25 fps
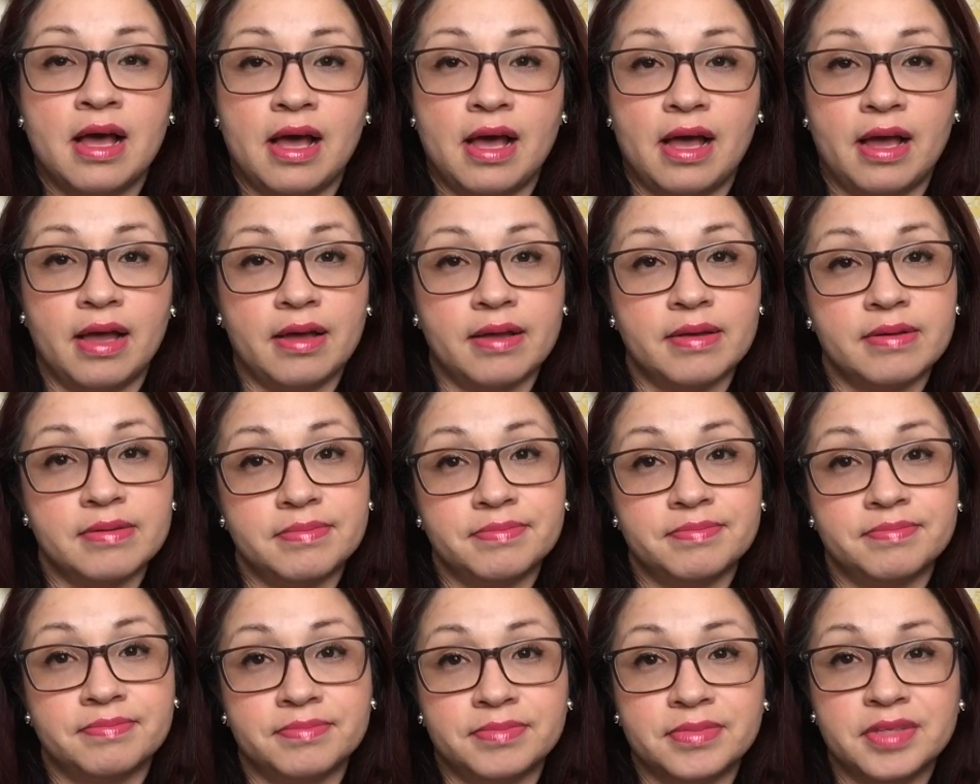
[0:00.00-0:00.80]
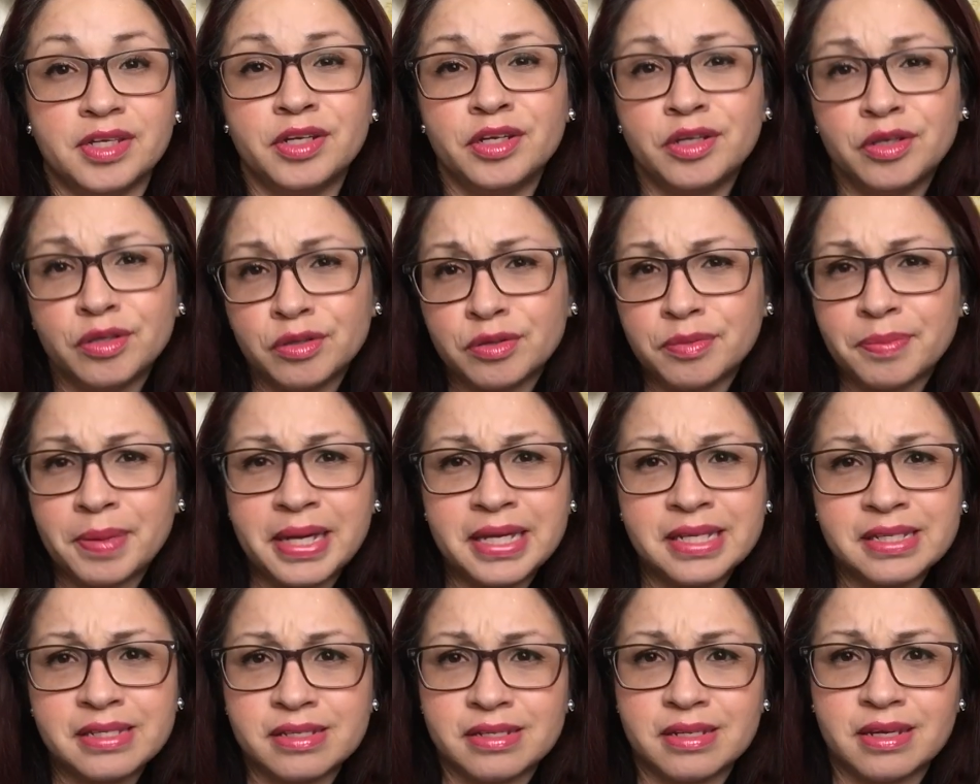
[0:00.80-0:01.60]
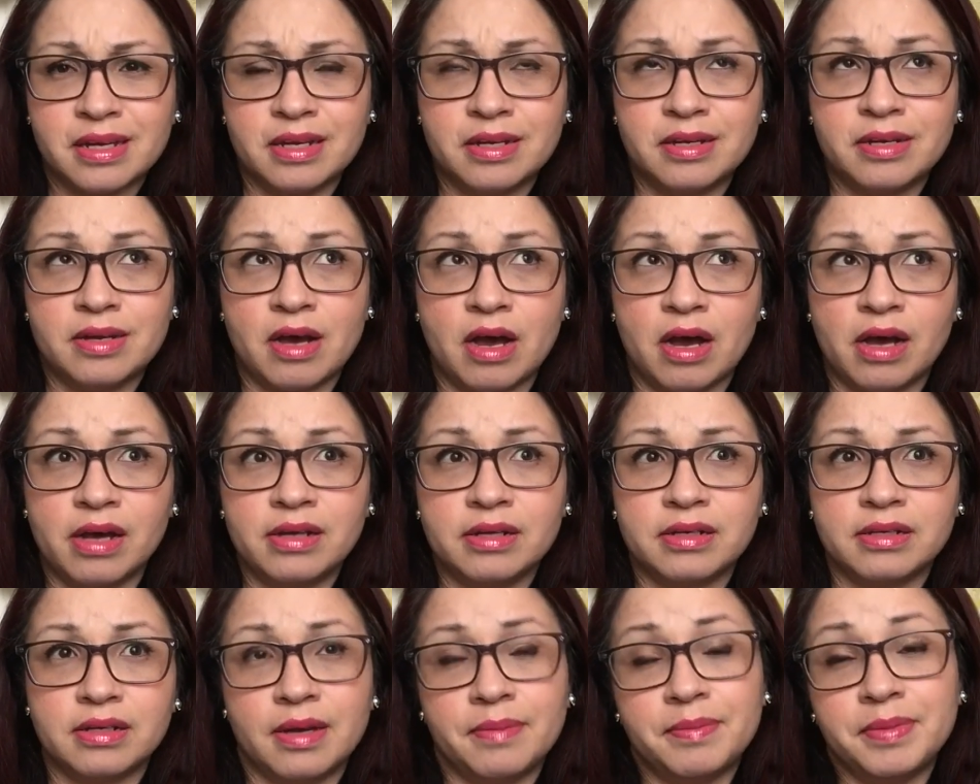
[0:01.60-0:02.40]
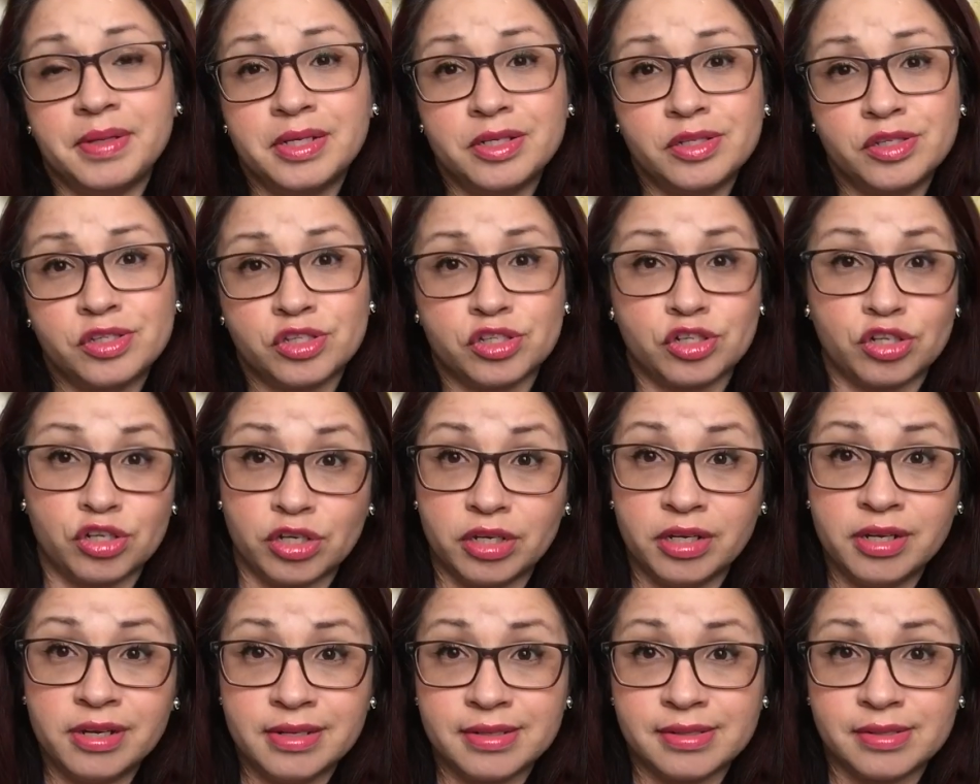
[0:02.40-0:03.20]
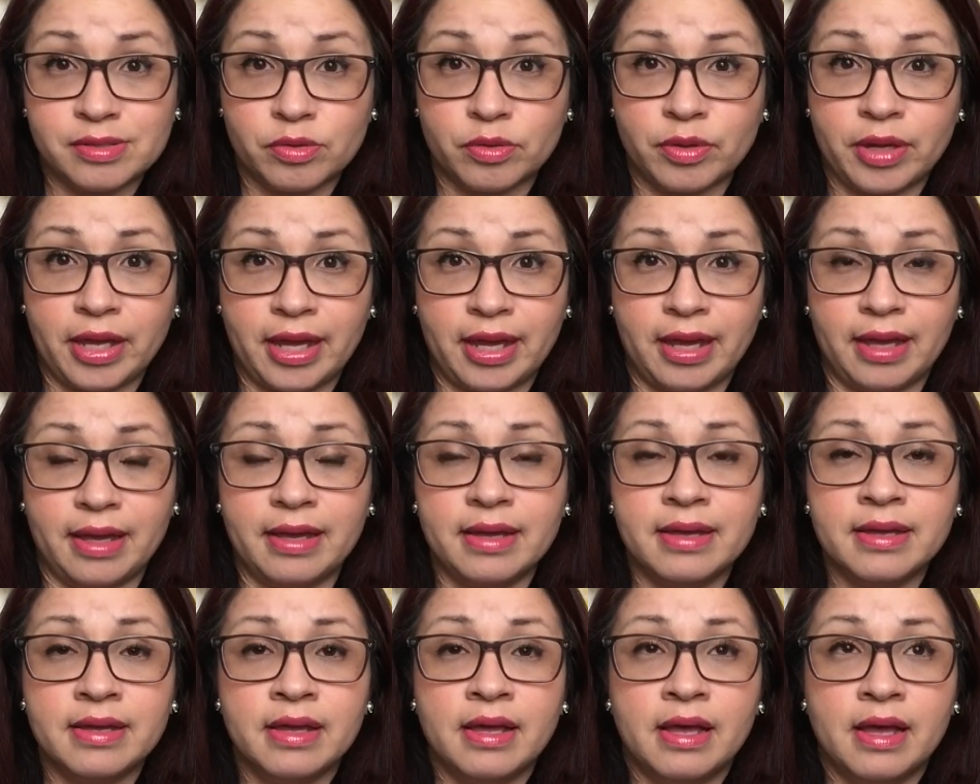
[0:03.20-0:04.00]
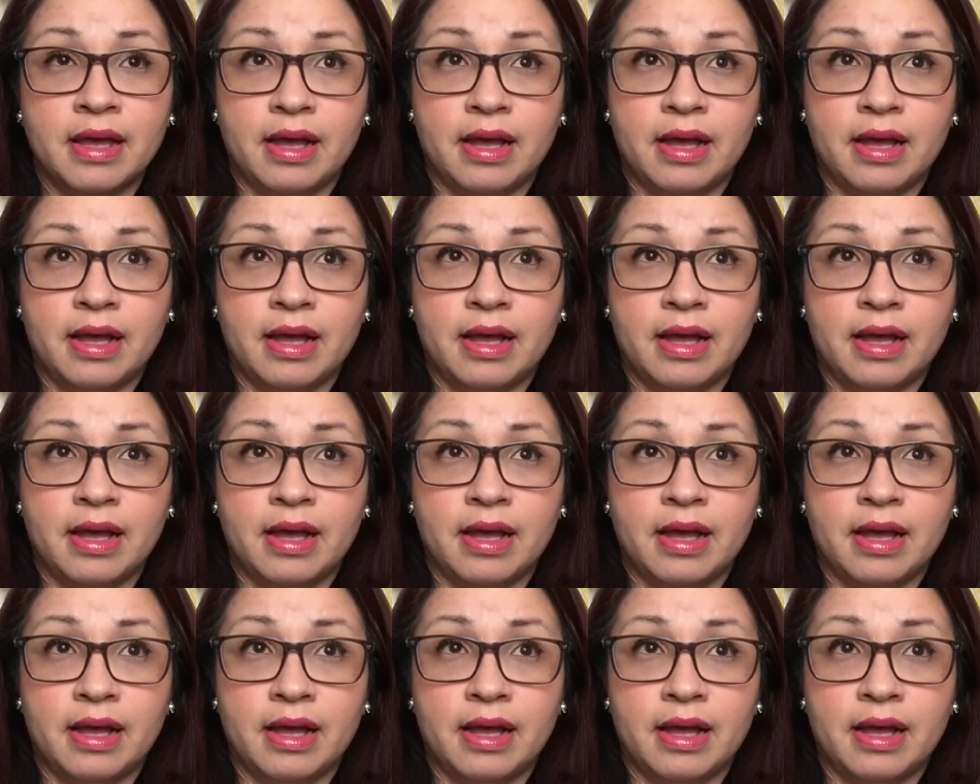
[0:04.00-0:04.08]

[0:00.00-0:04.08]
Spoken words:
And you know, the pay's not, I mean, it's good, it's okay.